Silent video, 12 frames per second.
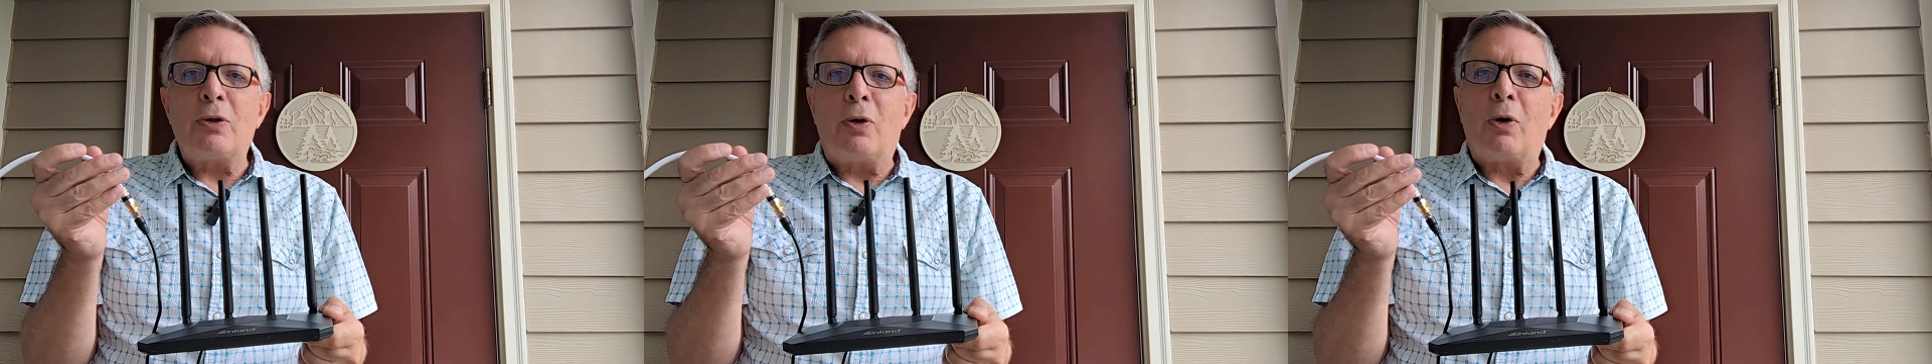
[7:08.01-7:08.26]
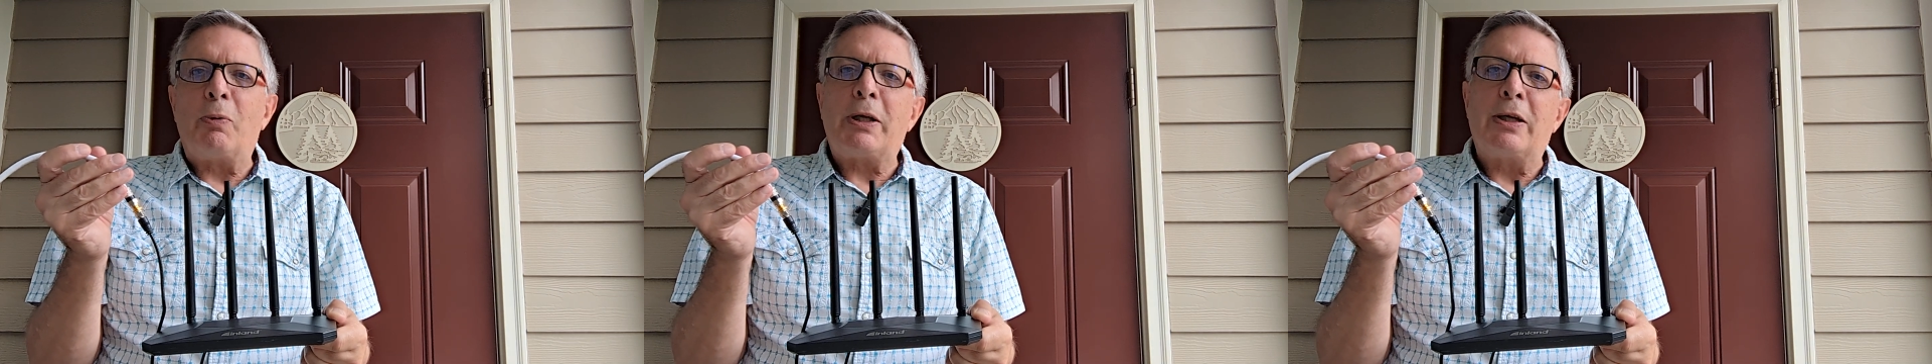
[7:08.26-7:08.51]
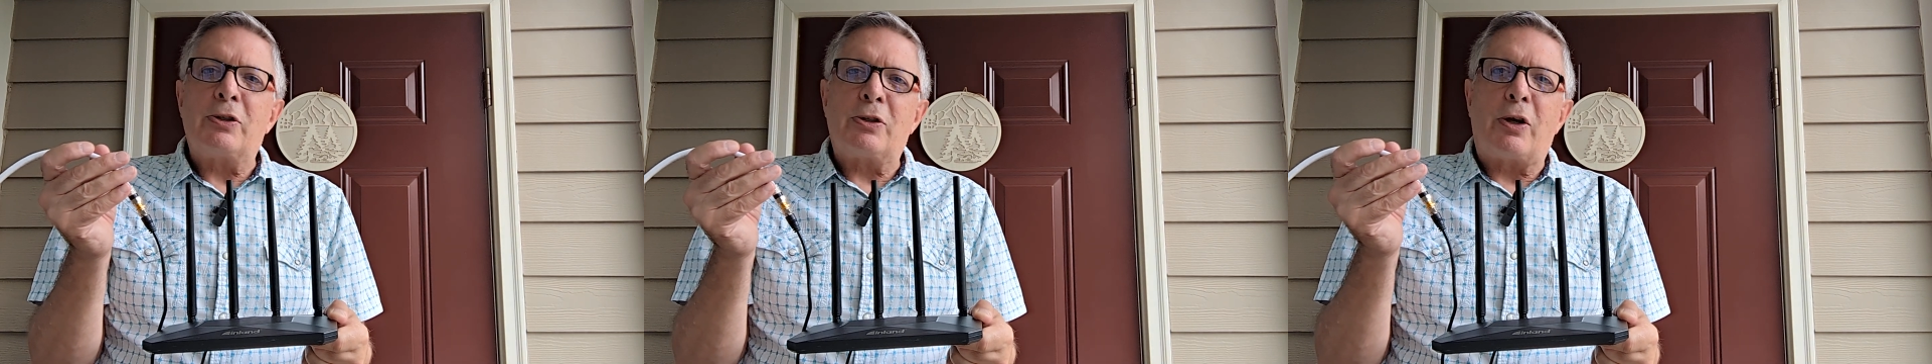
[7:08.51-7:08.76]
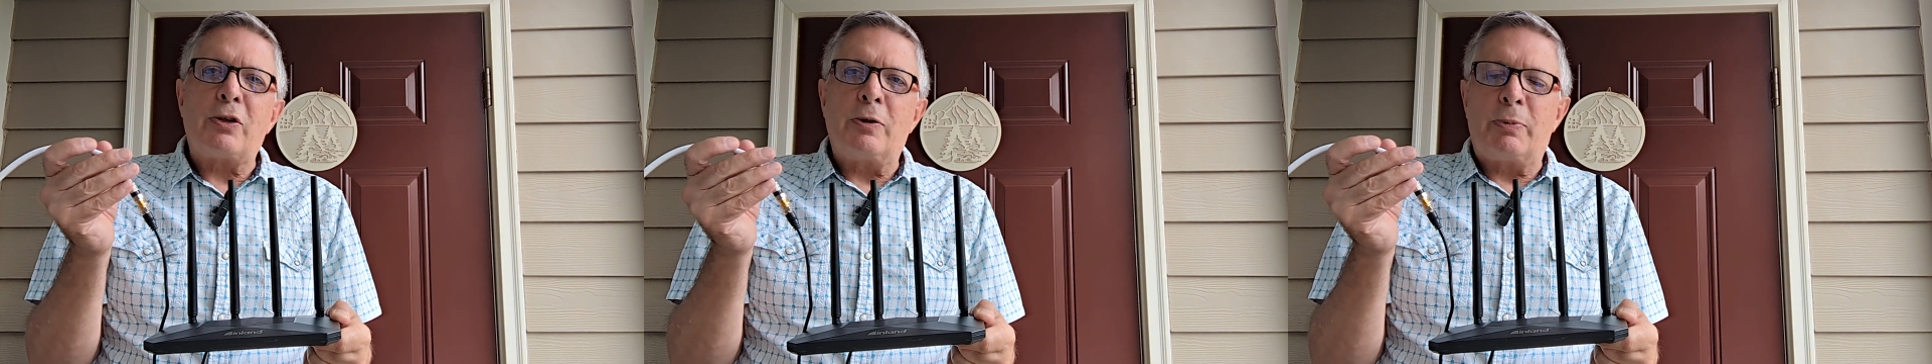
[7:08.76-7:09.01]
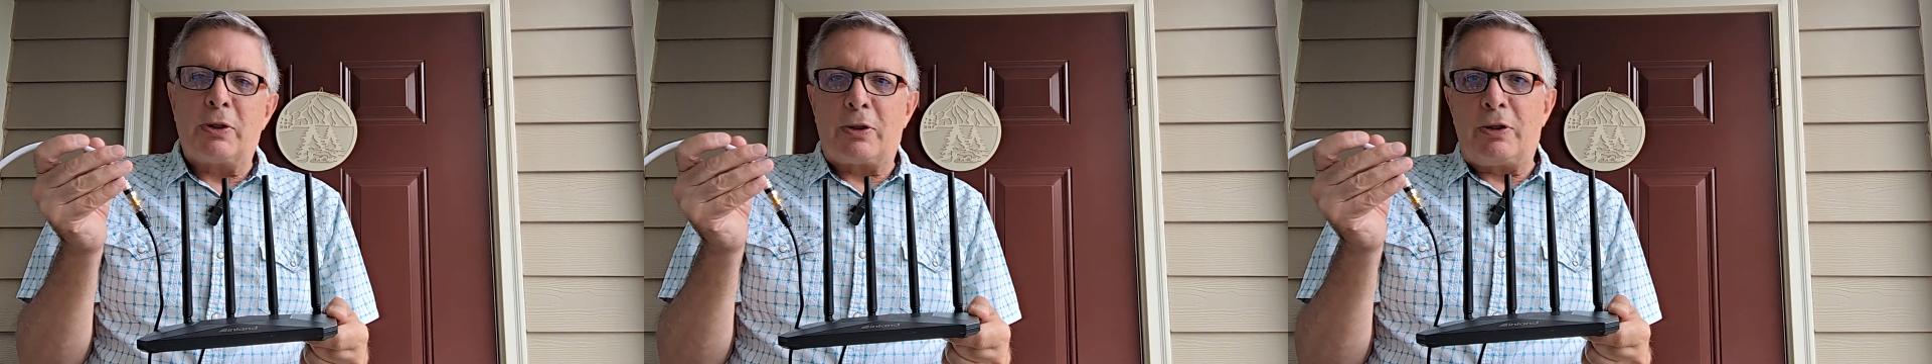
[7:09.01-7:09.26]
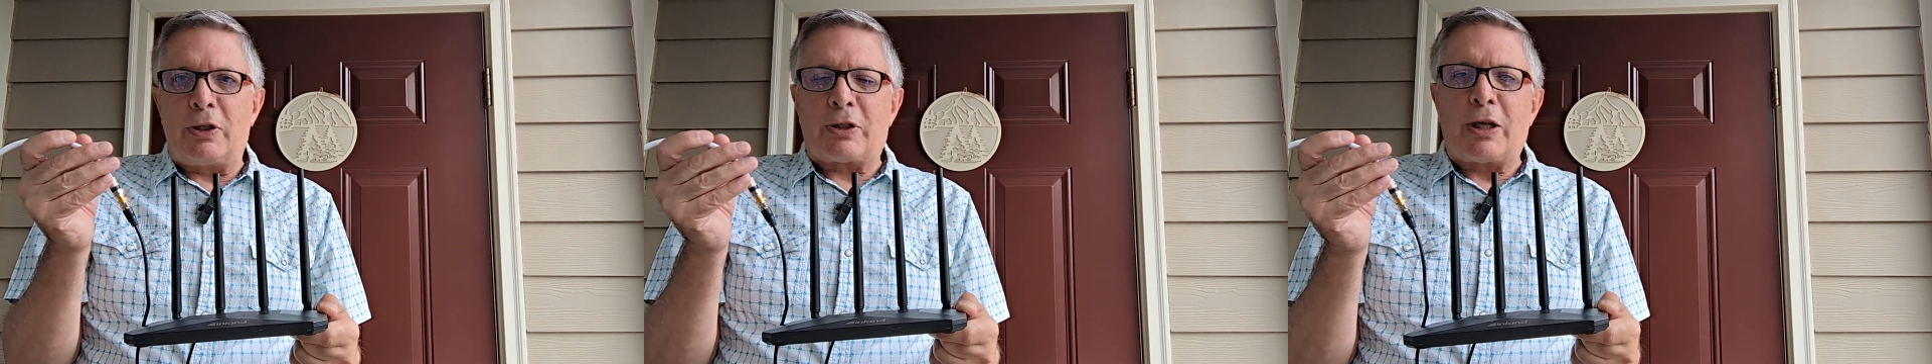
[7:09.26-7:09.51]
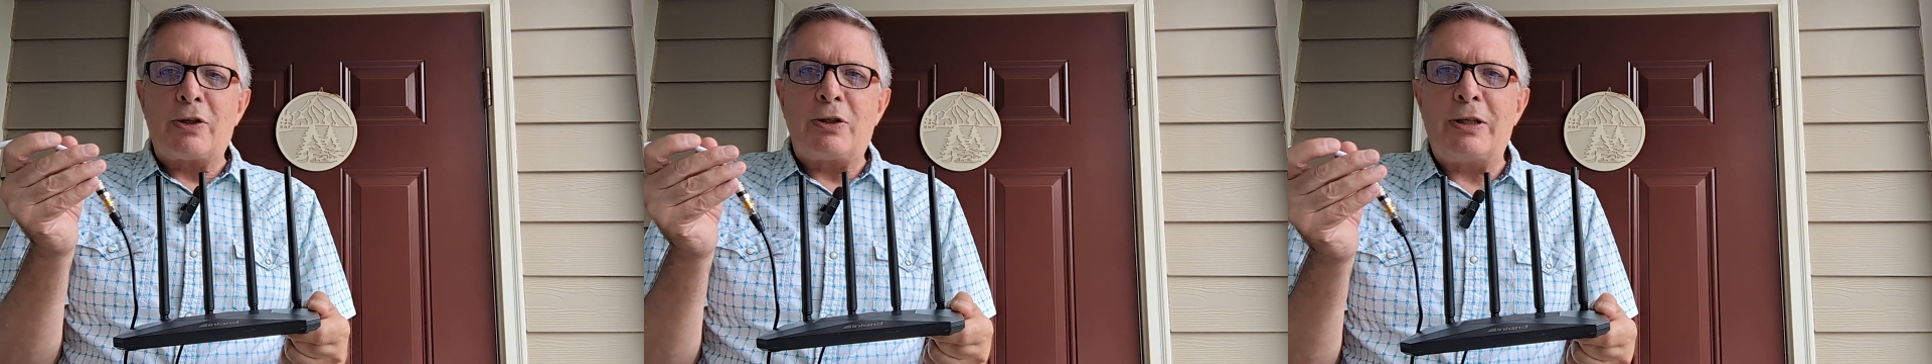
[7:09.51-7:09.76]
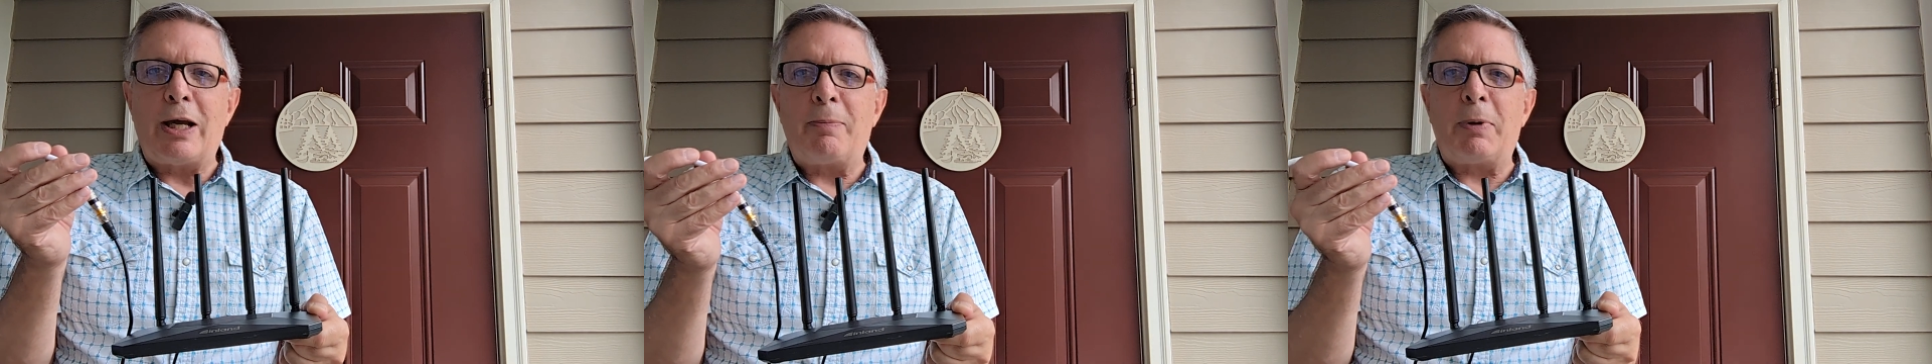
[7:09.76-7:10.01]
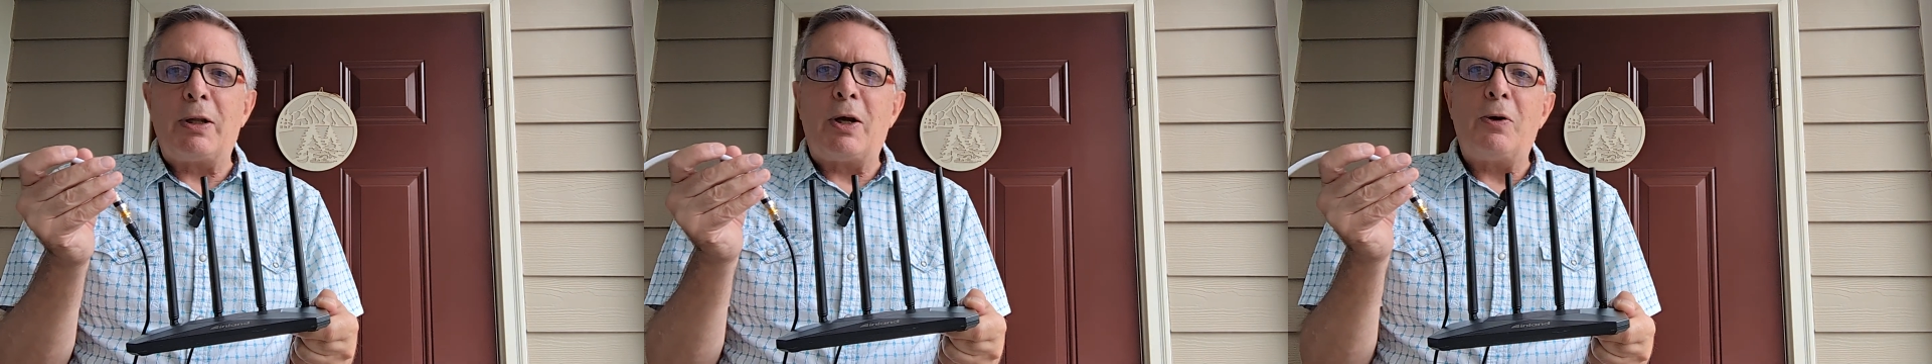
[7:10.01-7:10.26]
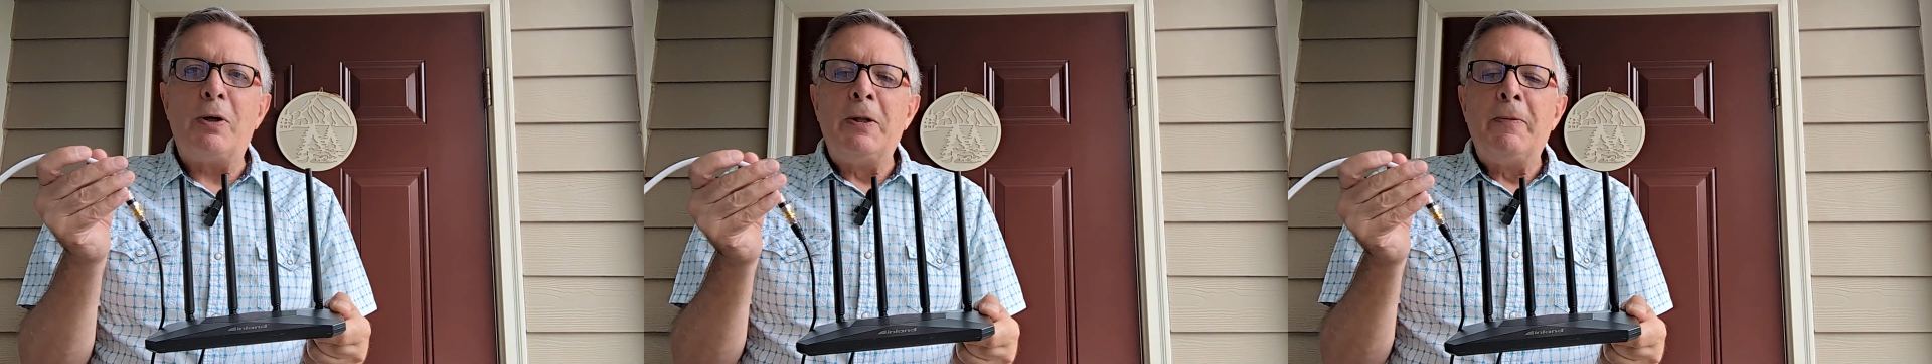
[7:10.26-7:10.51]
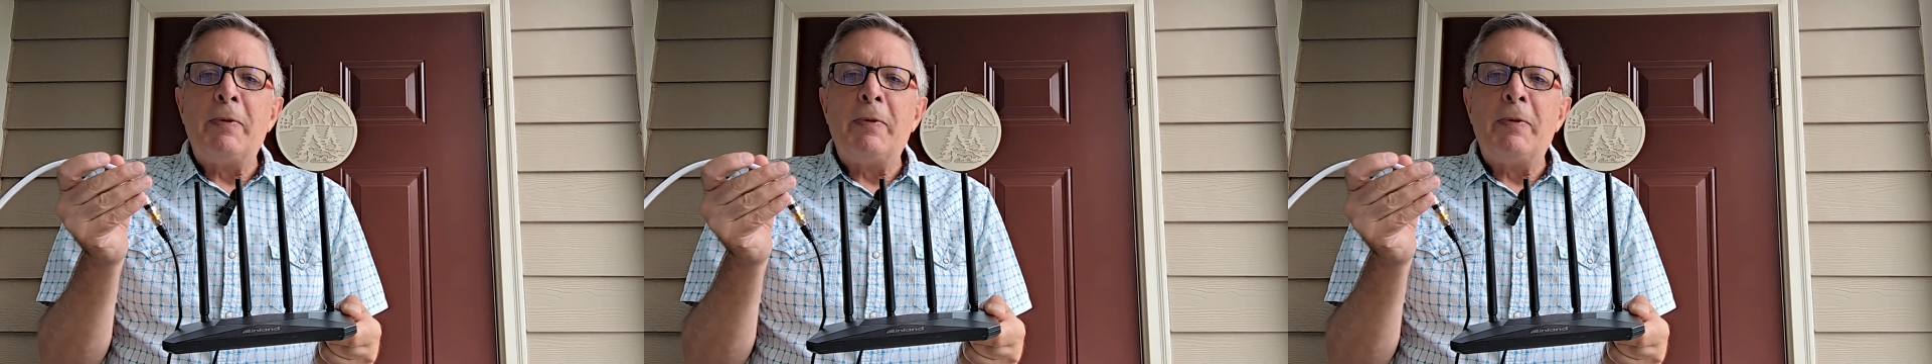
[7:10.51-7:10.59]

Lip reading: or we can start some discussion down below.